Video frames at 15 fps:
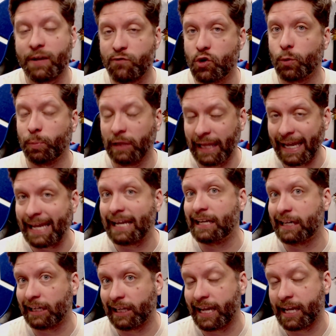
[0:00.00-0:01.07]
if you're playing
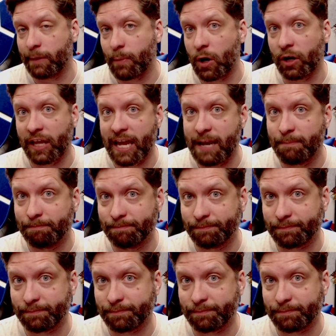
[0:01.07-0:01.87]
on the Lankhmar game.